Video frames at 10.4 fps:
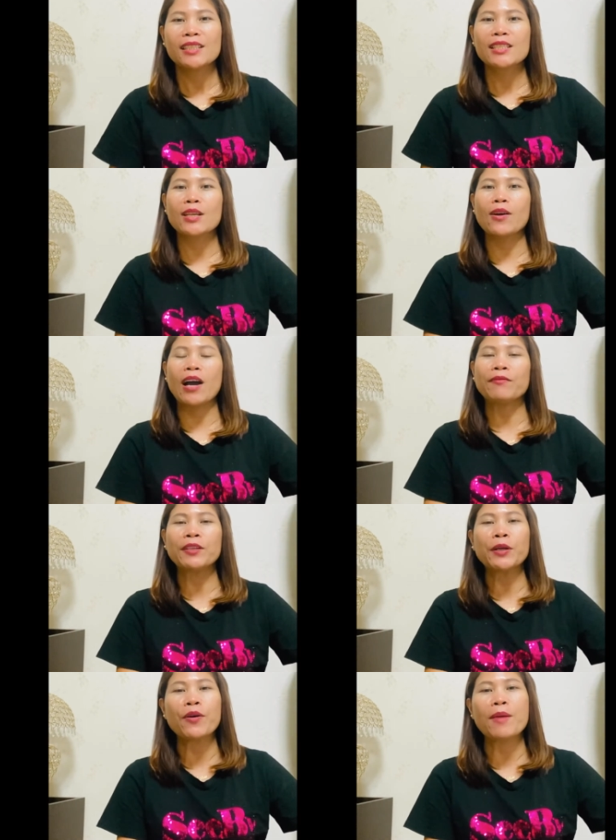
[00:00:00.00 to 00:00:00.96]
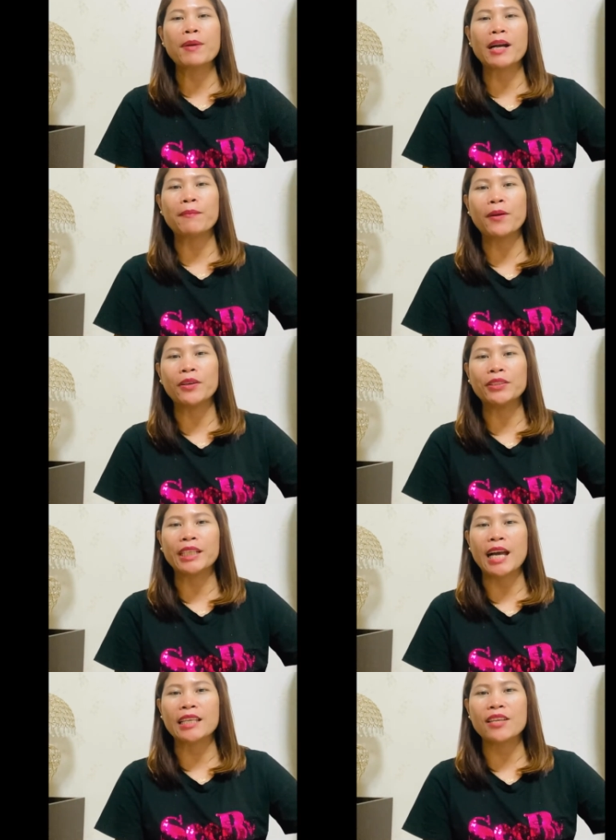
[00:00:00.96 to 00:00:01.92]
So after ko mag-upload
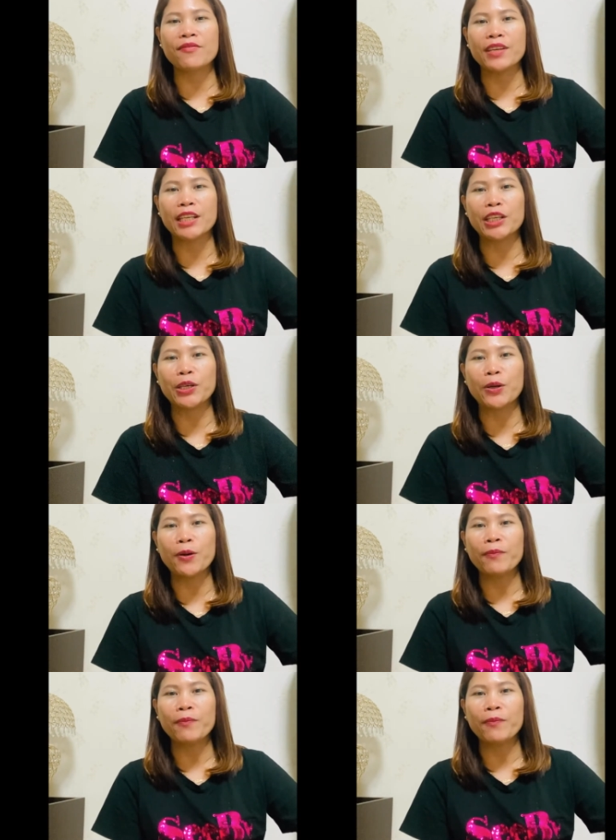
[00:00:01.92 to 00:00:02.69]
ng aking video,